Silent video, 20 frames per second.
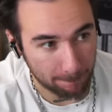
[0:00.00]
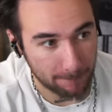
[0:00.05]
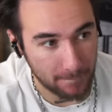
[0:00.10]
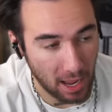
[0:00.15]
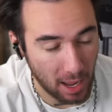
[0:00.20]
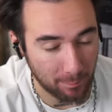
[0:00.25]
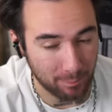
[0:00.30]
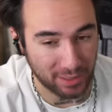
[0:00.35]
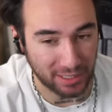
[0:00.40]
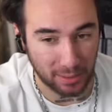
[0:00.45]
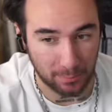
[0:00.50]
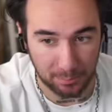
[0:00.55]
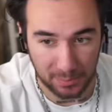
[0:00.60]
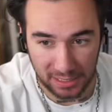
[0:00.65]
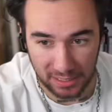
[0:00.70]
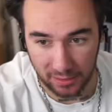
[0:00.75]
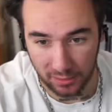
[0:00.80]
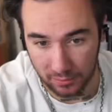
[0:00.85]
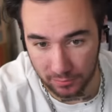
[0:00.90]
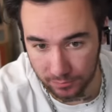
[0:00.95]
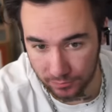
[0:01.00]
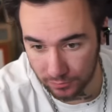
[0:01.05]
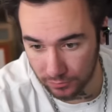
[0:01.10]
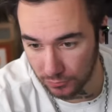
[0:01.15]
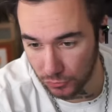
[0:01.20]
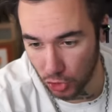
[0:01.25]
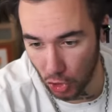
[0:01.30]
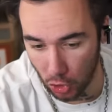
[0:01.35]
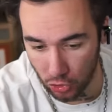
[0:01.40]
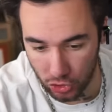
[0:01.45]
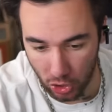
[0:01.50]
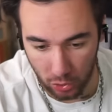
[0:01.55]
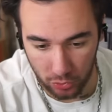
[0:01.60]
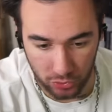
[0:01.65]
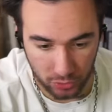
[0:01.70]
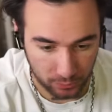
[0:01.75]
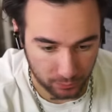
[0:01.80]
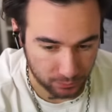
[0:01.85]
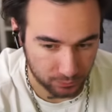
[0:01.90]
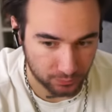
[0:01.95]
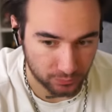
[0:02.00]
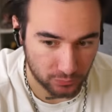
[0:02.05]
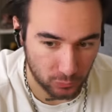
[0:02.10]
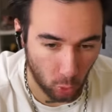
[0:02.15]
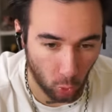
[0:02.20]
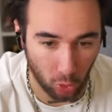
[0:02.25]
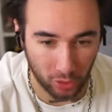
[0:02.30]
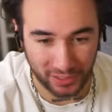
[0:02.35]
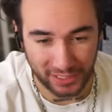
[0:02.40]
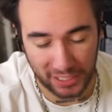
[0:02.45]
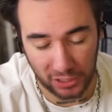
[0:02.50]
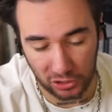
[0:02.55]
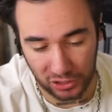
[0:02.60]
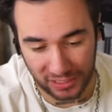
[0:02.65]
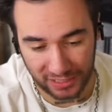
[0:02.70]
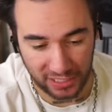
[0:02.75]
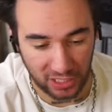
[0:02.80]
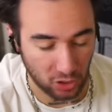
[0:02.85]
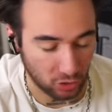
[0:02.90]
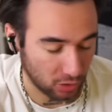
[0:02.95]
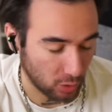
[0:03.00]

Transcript: I'm picking B. JoJo's. Or Kill la Kill.